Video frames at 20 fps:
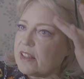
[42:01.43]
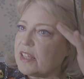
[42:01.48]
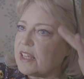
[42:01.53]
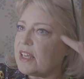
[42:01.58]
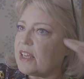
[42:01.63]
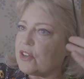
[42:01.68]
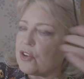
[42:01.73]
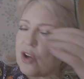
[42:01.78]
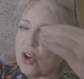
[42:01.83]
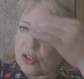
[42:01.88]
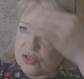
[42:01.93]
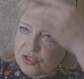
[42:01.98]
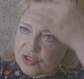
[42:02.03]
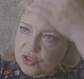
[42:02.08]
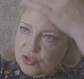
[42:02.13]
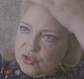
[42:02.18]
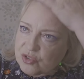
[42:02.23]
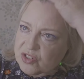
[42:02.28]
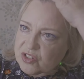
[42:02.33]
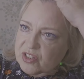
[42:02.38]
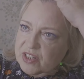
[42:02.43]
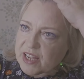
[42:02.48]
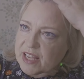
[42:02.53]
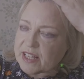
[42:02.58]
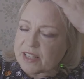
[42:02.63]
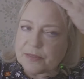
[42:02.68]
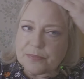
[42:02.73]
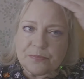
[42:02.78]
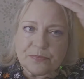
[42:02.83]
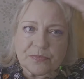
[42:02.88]
the contour
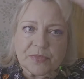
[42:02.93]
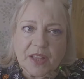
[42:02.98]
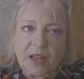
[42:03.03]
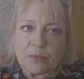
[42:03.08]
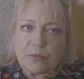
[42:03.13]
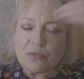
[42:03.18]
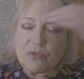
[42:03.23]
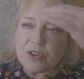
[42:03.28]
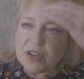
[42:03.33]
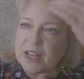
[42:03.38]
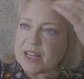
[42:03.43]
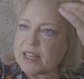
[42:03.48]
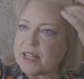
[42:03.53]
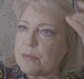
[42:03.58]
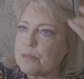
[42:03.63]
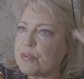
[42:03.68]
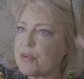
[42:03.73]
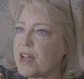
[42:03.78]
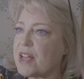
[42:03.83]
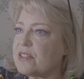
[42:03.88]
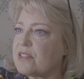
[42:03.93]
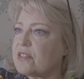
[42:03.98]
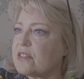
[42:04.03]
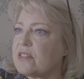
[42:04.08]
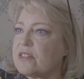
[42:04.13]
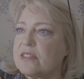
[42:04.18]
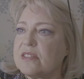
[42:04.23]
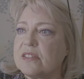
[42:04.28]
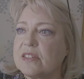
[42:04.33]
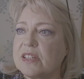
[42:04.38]
stick. I'm really
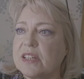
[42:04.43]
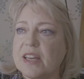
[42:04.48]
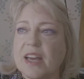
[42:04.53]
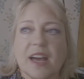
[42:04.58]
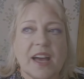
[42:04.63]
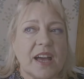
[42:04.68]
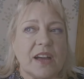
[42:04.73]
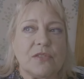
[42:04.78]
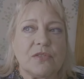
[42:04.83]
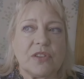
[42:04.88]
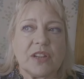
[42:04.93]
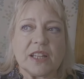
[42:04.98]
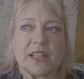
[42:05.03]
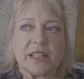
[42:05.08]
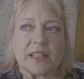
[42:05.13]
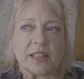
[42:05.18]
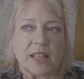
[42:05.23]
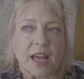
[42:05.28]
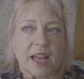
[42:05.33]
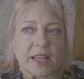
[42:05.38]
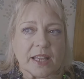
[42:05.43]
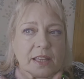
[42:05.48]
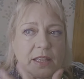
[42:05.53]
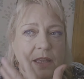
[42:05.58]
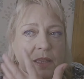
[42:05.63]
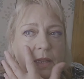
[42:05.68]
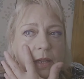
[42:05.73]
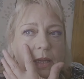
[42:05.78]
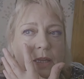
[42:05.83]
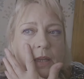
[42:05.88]
impressed. Yeah, I really like.
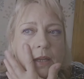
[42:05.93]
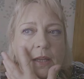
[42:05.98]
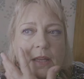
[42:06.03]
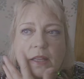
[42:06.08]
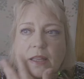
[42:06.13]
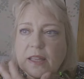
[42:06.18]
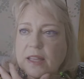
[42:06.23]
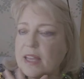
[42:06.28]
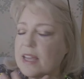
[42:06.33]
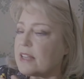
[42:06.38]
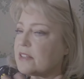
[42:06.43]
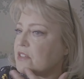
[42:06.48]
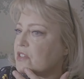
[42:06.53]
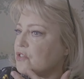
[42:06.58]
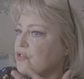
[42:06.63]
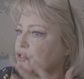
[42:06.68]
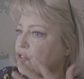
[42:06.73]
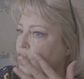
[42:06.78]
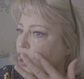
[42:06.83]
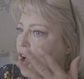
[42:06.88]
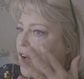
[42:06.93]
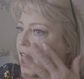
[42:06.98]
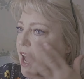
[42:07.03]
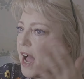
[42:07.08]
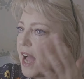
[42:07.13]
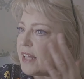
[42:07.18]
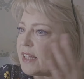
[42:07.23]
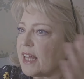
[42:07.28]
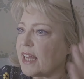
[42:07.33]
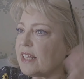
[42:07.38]
It's not
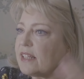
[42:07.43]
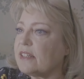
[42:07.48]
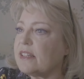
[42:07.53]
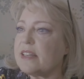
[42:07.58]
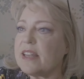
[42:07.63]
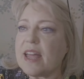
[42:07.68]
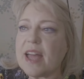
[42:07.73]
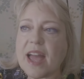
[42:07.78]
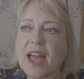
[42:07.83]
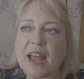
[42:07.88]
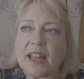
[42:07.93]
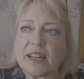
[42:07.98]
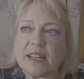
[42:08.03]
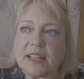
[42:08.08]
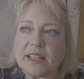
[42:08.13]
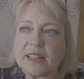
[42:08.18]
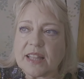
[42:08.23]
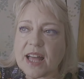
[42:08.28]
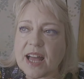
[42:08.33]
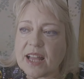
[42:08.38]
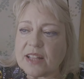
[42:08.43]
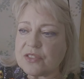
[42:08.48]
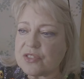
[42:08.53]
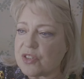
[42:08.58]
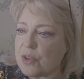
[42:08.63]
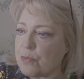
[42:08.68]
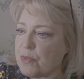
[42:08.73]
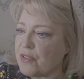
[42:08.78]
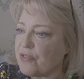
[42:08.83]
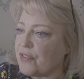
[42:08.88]
highlighting any
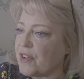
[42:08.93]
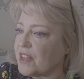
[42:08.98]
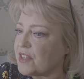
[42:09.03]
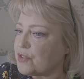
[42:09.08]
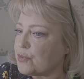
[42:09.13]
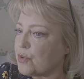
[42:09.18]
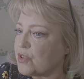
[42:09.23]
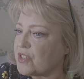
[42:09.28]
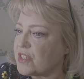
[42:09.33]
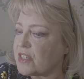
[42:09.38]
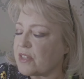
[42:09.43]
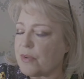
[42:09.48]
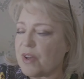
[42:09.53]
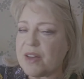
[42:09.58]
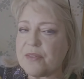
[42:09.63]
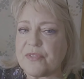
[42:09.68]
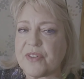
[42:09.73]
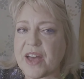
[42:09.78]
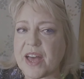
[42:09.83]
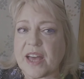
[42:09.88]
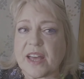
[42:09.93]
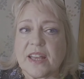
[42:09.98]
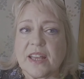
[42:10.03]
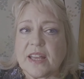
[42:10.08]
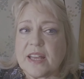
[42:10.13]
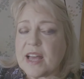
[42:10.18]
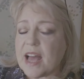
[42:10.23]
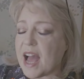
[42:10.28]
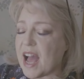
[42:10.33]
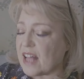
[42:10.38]
lines on my face whatsoever.
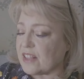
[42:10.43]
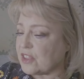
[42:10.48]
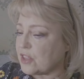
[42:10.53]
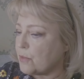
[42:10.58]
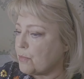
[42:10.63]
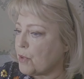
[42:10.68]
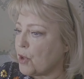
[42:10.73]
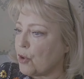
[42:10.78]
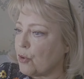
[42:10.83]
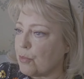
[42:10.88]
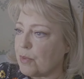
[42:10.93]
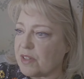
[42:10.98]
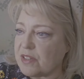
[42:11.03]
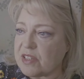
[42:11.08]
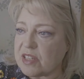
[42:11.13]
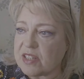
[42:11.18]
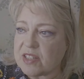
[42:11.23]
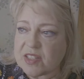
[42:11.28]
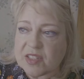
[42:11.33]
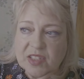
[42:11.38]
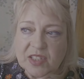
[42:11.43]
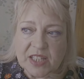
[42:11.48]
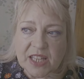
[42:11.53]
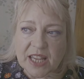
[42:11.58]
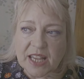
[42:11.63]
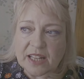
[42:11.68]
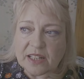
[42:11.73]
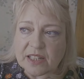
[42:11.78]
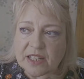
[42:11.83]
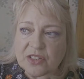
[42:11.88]
At the moment, it
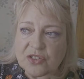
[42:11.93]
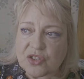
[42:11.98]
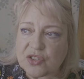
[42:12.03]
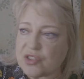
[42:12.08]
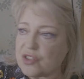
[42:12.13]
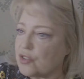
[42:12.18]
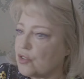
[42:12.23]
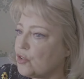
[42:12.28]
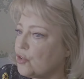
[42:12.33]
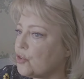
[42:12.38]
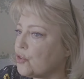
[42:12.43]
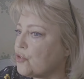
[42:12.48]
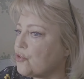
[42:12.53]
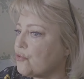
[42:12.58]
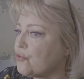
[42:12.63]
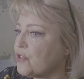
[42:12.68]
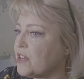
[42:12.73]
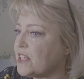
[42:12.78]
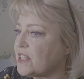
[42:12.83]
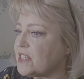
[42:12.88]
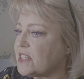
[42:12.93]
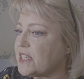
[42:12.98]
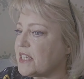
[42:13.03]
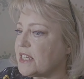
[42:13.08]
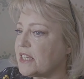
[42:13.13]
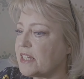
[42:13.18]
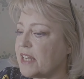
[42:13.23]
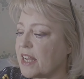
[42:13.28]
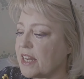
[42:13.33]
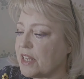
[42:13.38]
certainly doesn't look
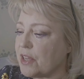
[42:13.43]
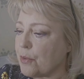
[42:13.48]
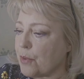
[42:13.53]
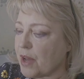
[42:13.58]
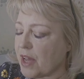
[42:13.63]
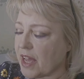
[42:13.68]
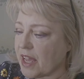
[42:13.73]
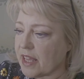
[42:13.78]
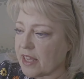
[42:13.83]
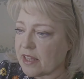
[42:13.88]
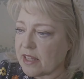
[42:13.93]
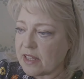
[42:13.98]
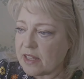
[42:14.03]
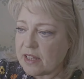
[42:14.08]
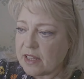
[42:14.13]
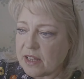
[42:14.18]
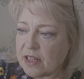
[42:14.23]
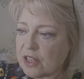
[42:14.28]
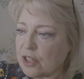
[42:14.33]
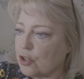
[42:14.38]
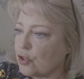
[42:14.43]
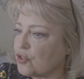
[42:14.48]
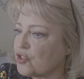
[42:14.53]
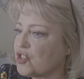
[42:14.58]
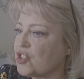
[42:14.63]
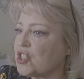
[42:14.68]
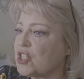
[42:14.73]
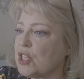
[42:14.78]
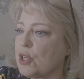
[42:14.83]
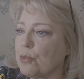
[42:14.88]
greasy in any way. It
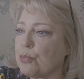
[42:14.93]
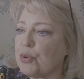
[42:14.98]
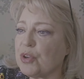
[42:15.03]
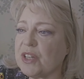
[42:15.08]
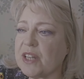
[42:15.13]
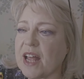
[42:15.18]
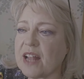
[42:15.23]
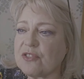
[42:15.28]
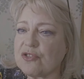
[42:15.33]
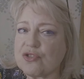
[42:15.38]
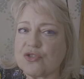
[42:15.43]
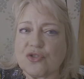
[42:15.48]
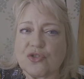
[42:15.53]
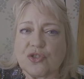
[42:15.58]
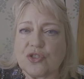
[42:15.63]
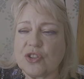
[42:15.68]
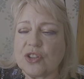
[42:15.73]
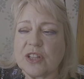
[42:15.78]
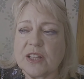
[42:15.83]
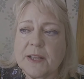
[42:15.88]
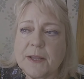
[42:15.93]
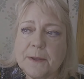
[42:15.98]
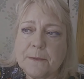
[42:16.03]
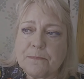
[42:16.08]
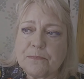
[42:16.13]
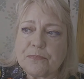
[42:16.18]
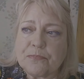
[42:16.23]
looks super natural.